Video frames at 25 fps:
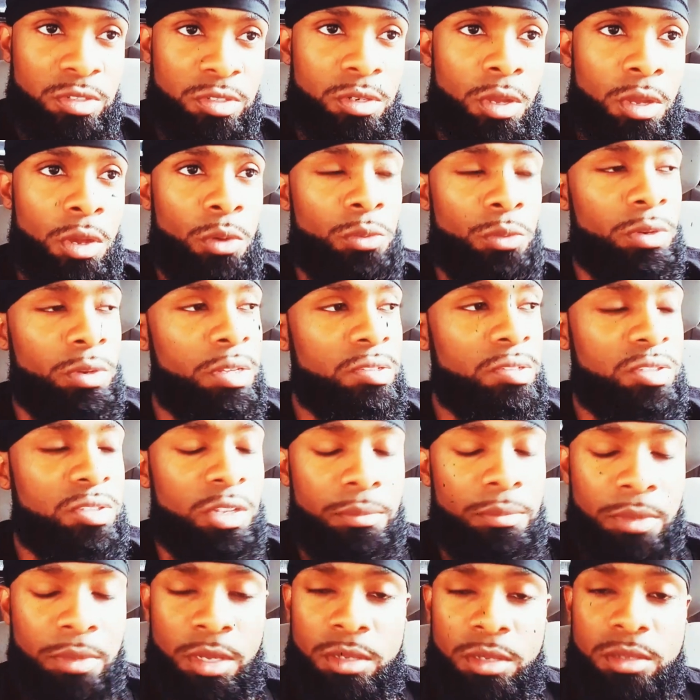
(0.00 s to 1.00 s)
on this
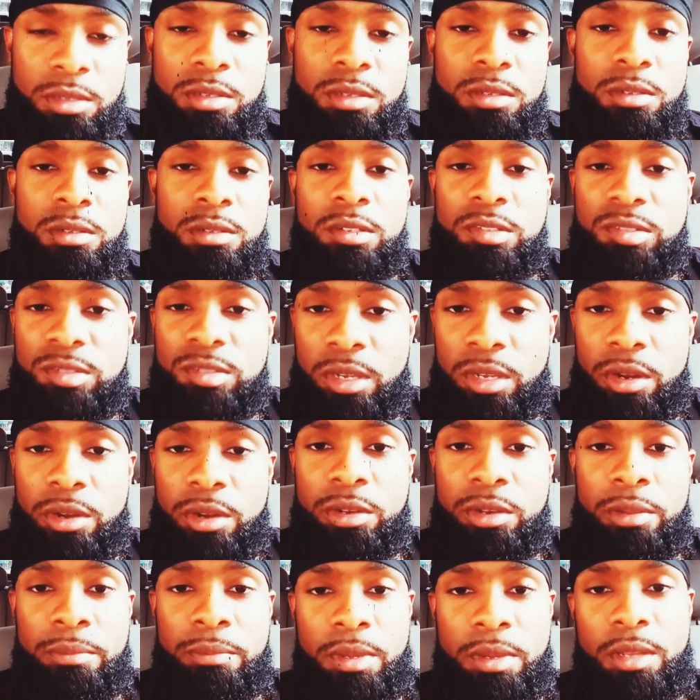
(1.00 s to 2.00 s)
dimension, this third
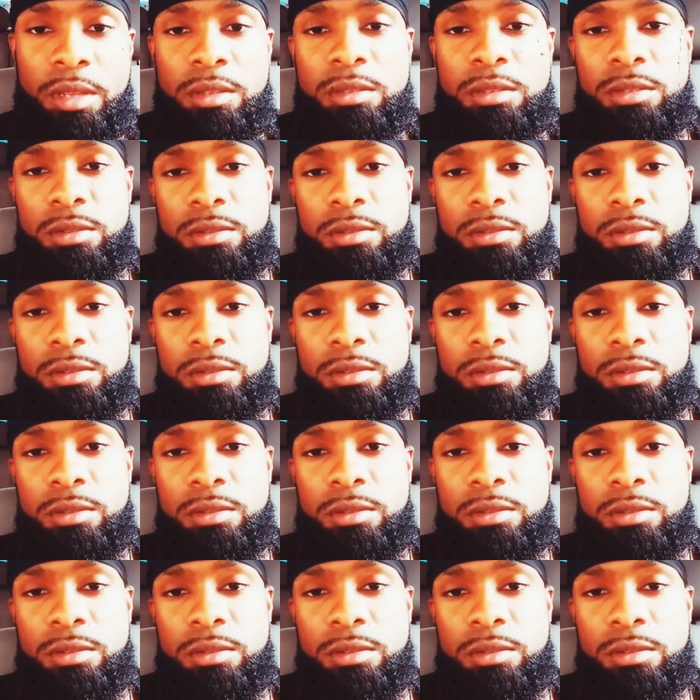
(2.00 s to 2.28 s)
dimension.